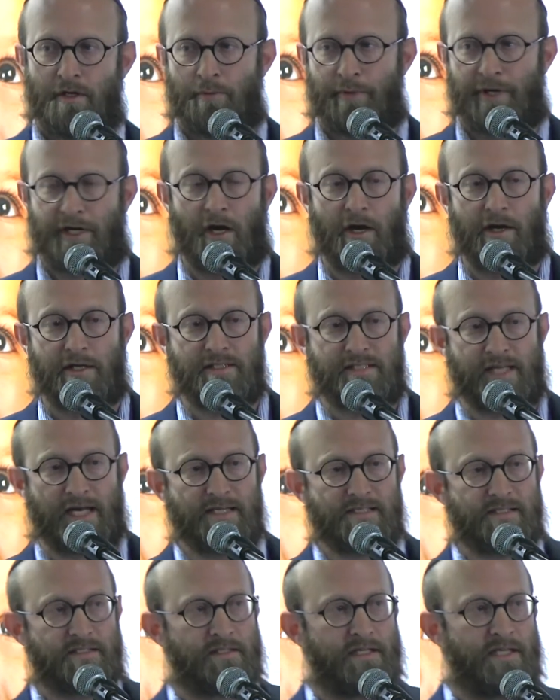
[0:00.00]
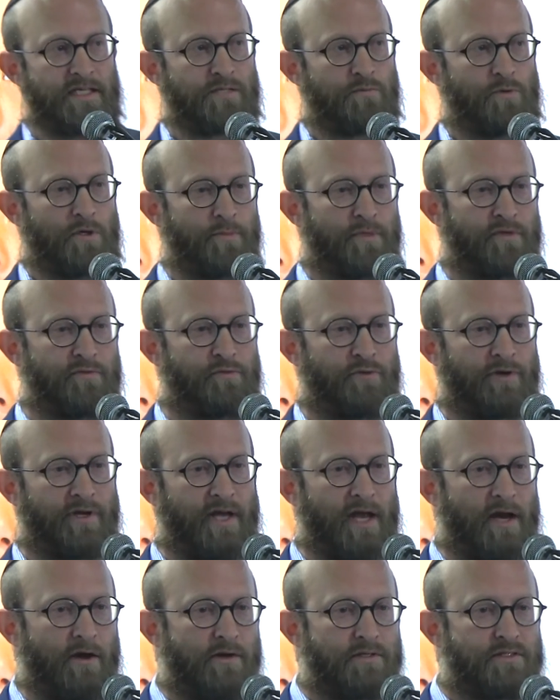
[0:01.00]
we go and test these women for
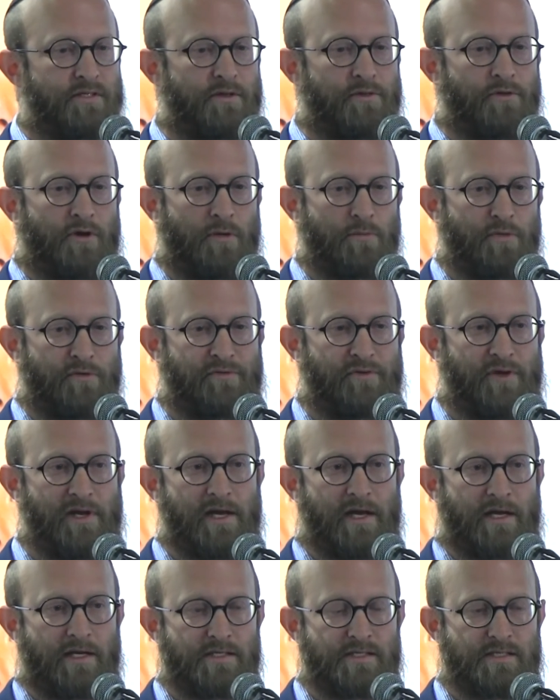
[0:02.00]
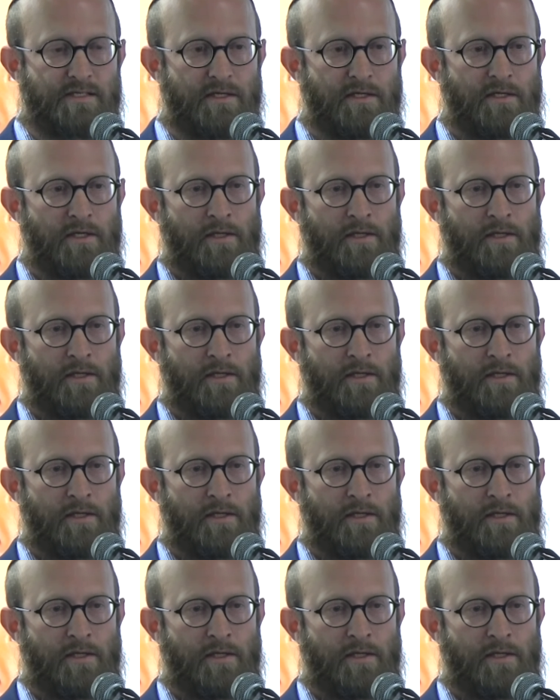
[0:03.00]
inherited thrombophilias,